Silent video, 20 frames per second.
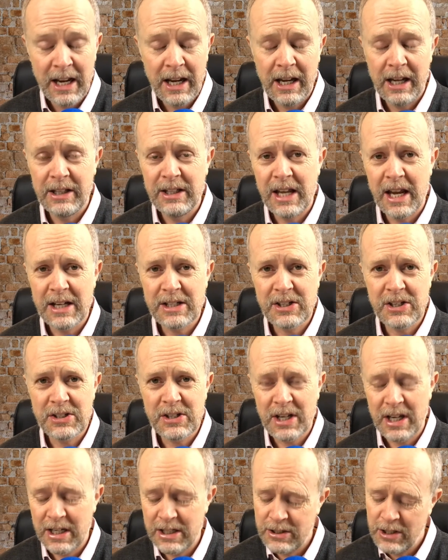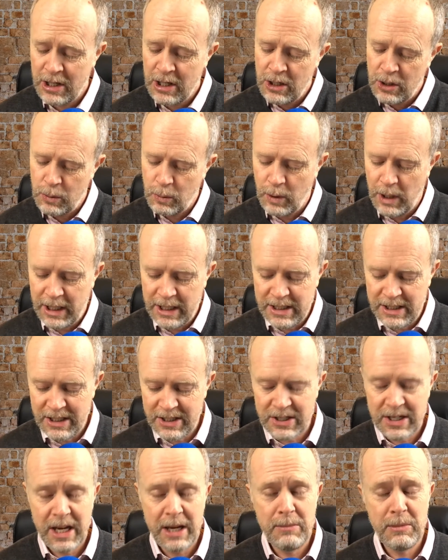And the exercise, well, in the
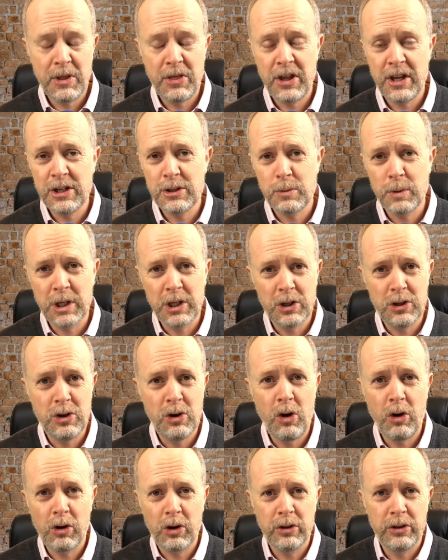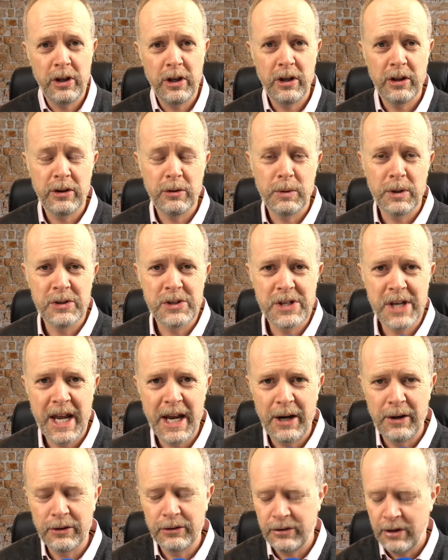scheme of things, we can knock the other ones
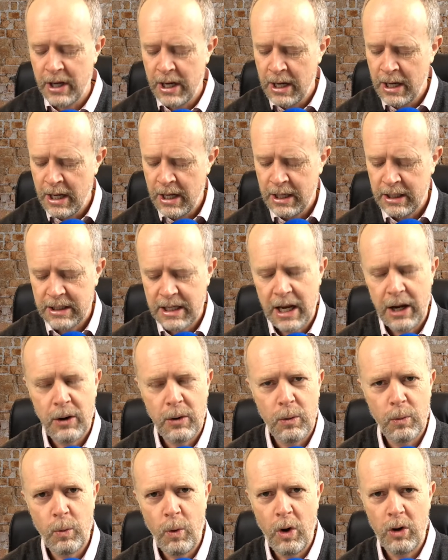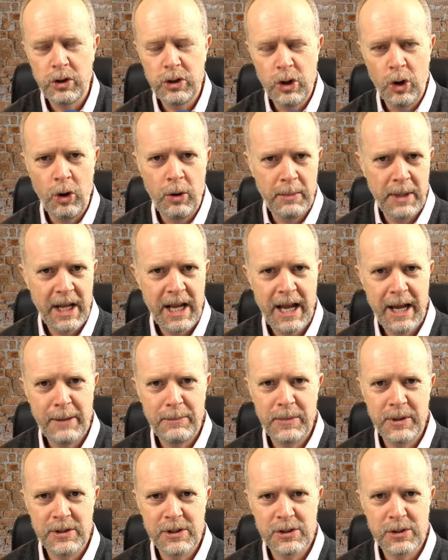out. Now, what normally
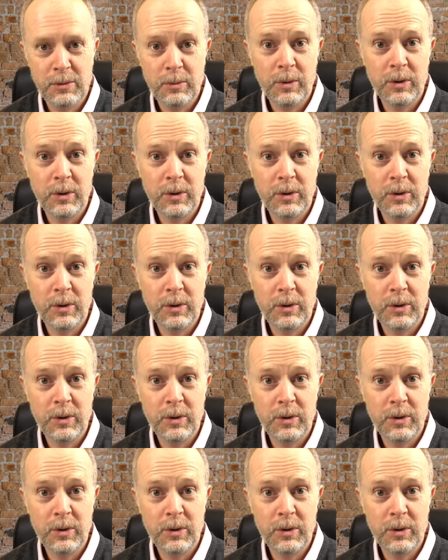happens?